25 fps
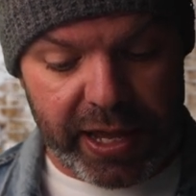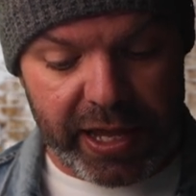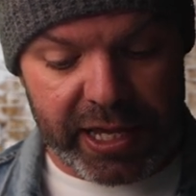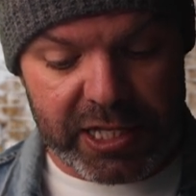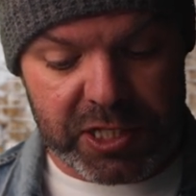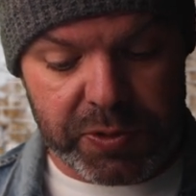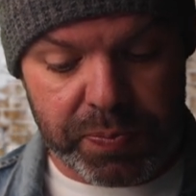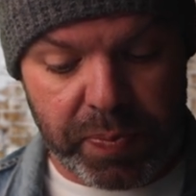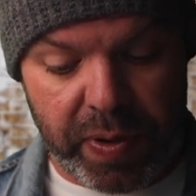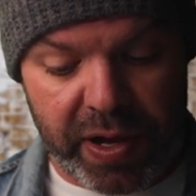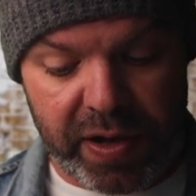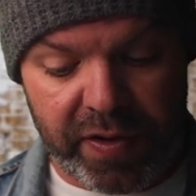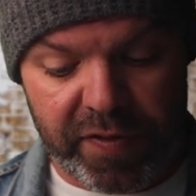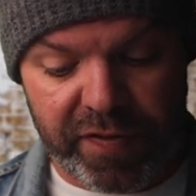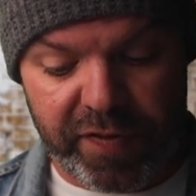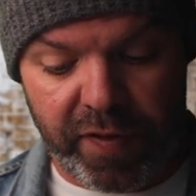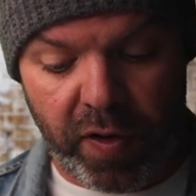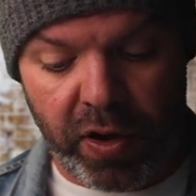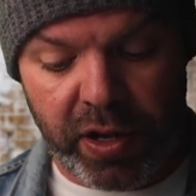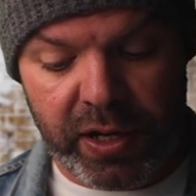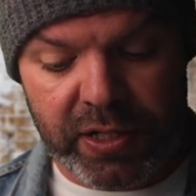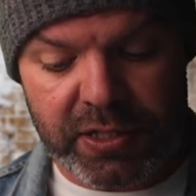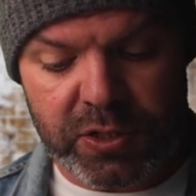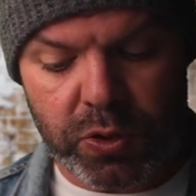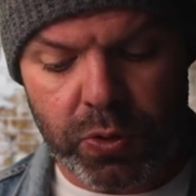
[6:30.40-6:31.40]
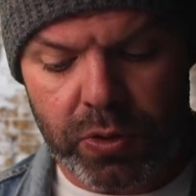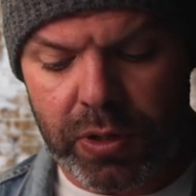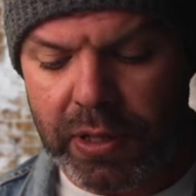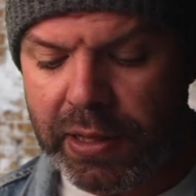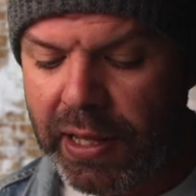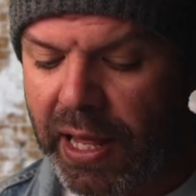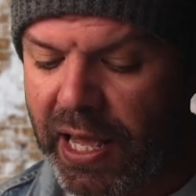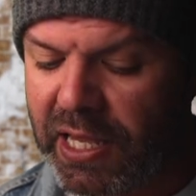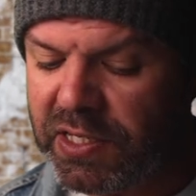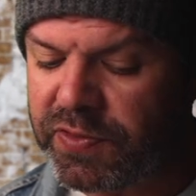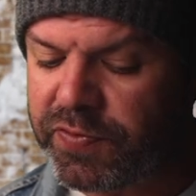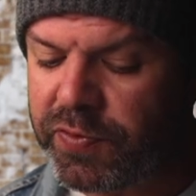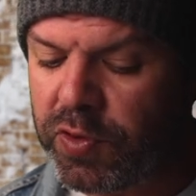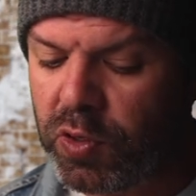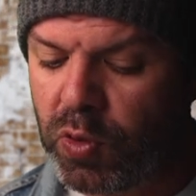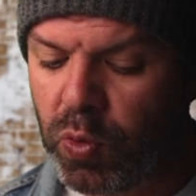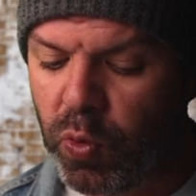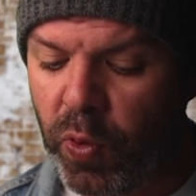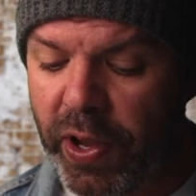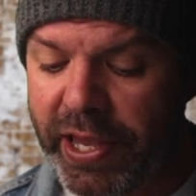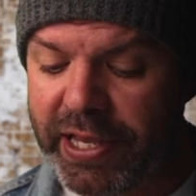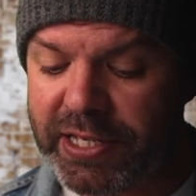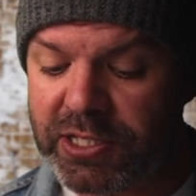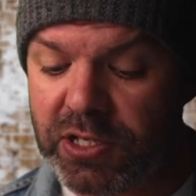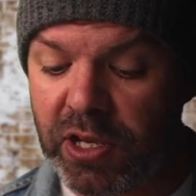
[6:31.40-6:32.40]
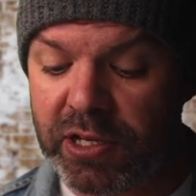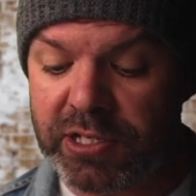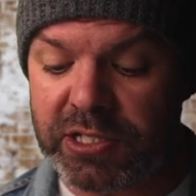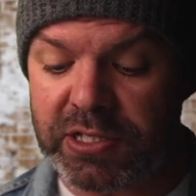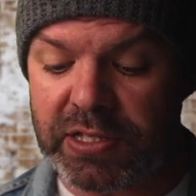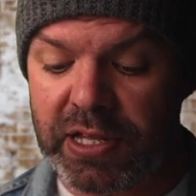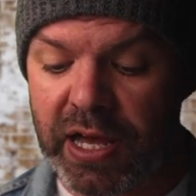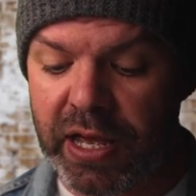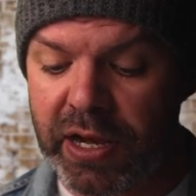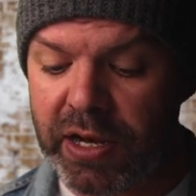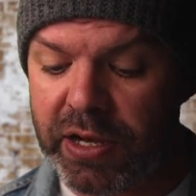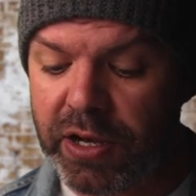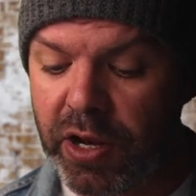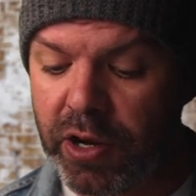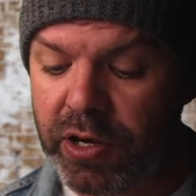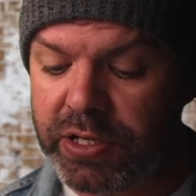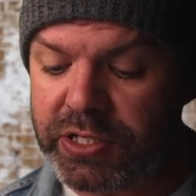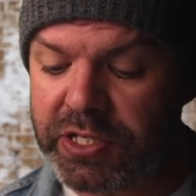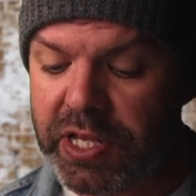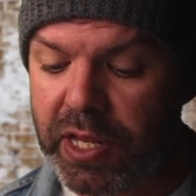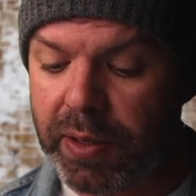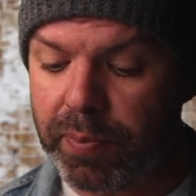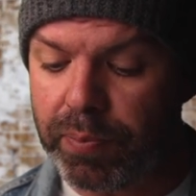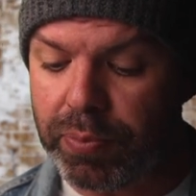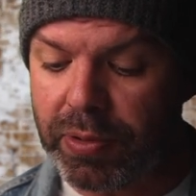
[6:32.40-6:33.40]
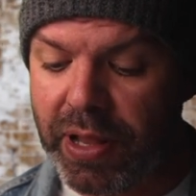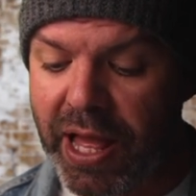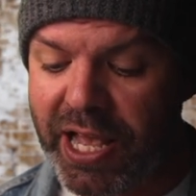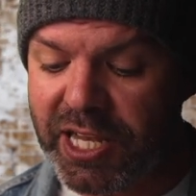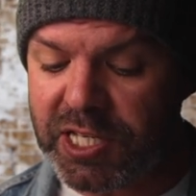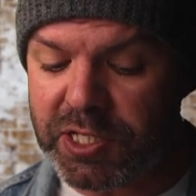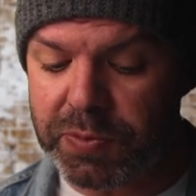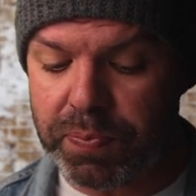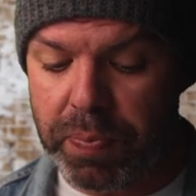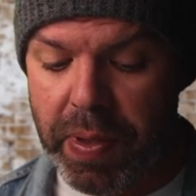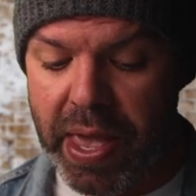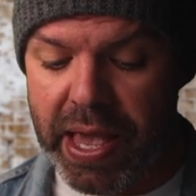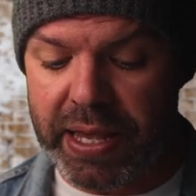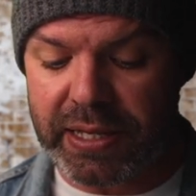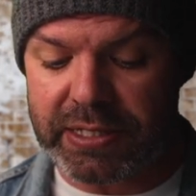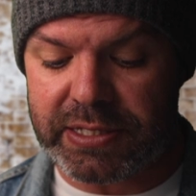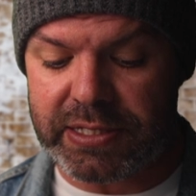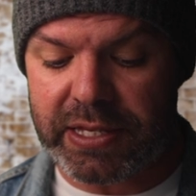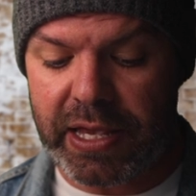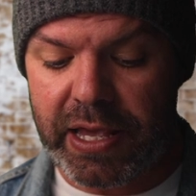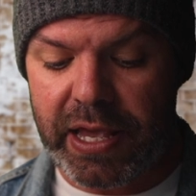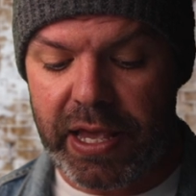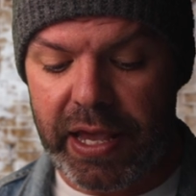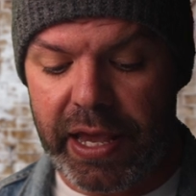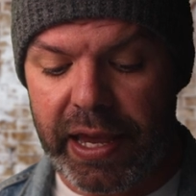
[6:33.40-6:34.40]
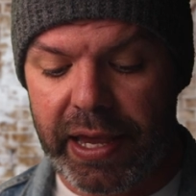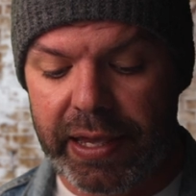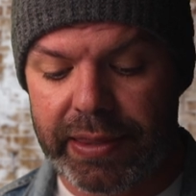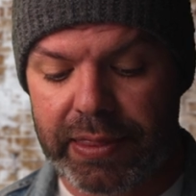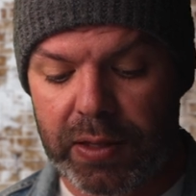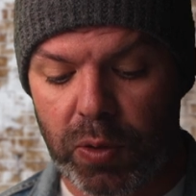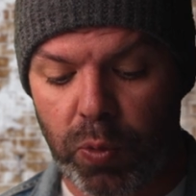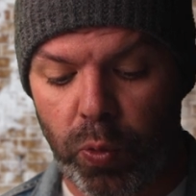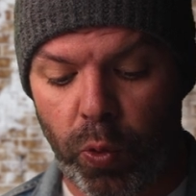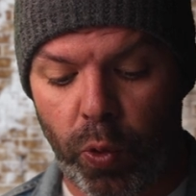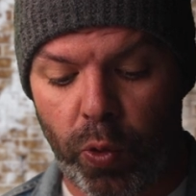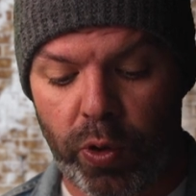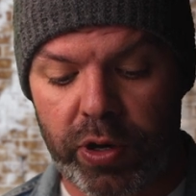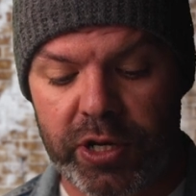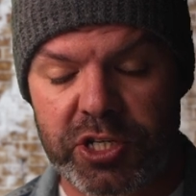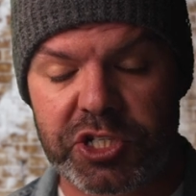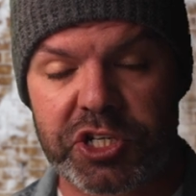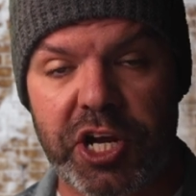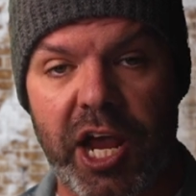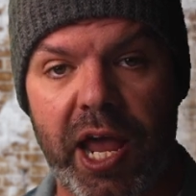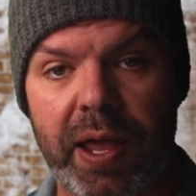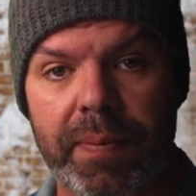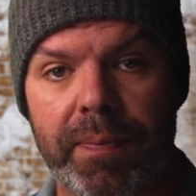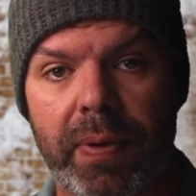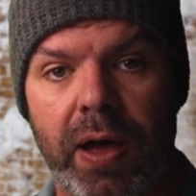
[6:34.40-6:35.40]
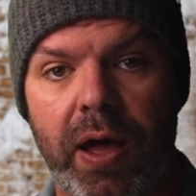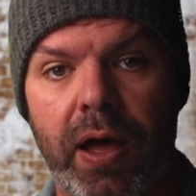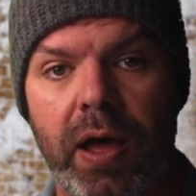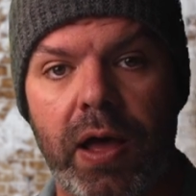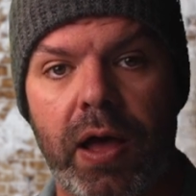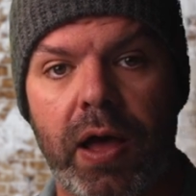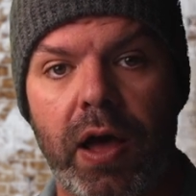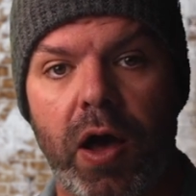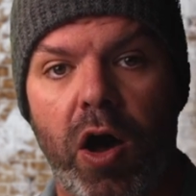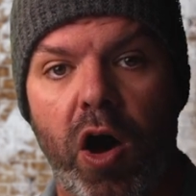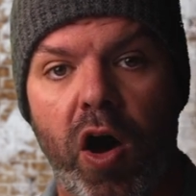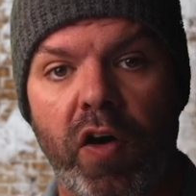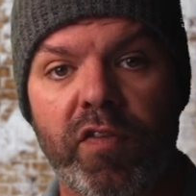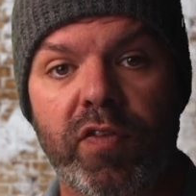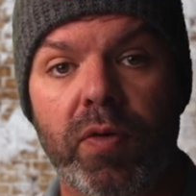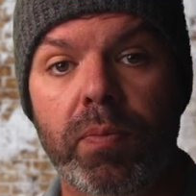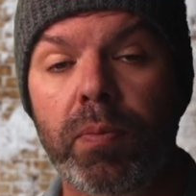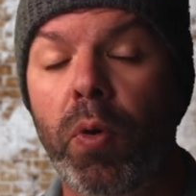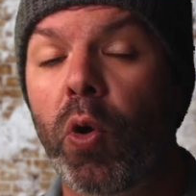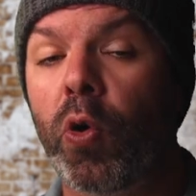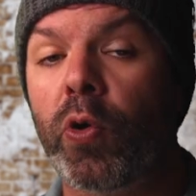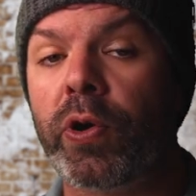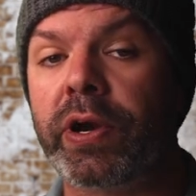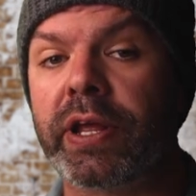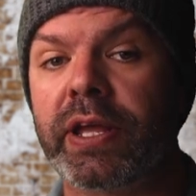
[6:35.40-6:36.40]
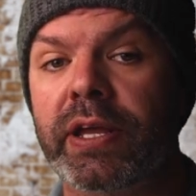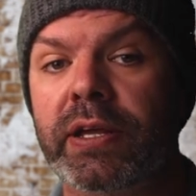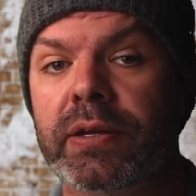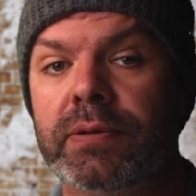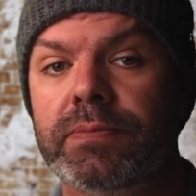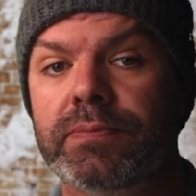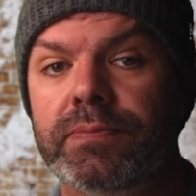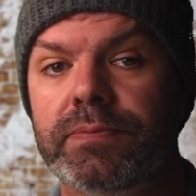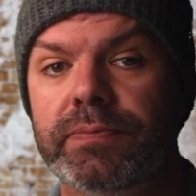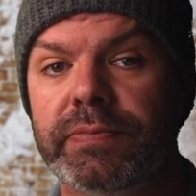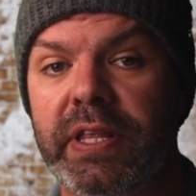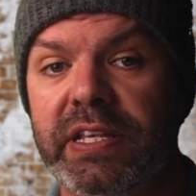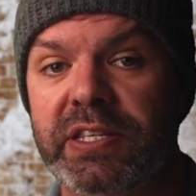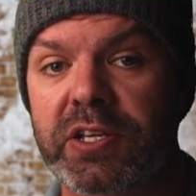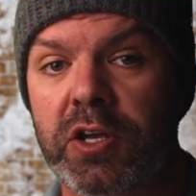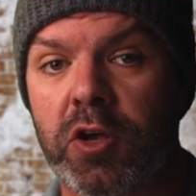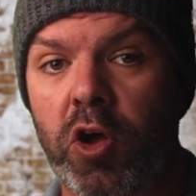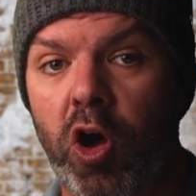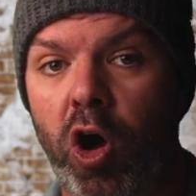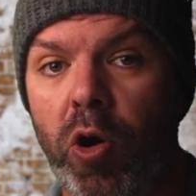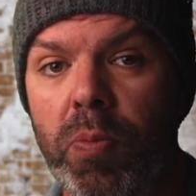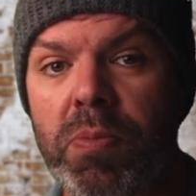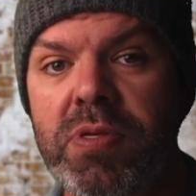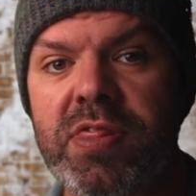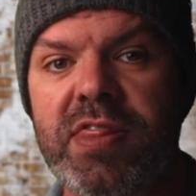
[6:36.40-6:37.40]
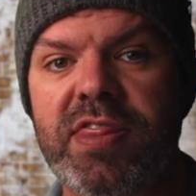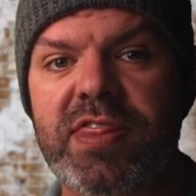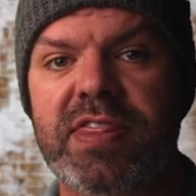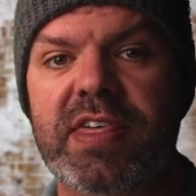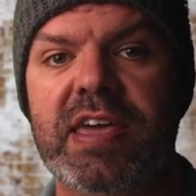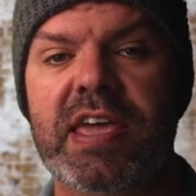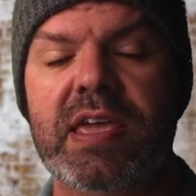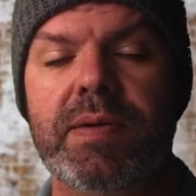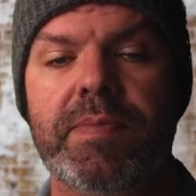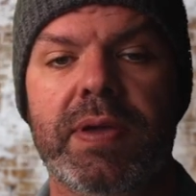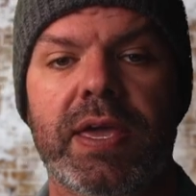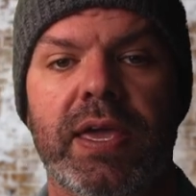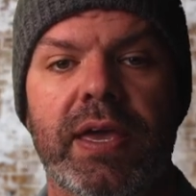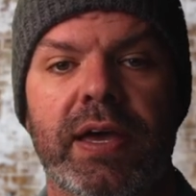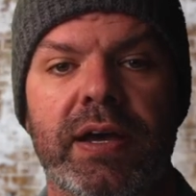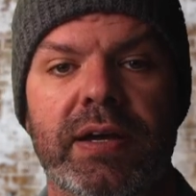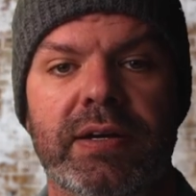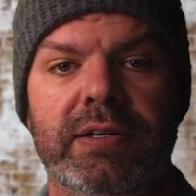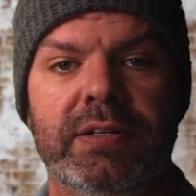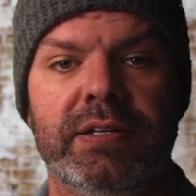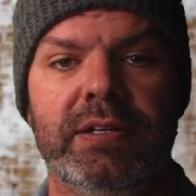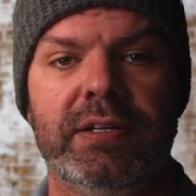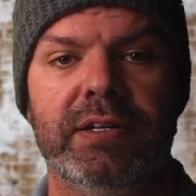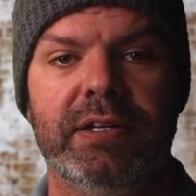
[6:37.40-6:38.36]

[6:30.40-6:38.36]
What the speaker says: It's been fine until the last few weeks. I started noticing black specks in the water chamber of a morning. That's a common theme here.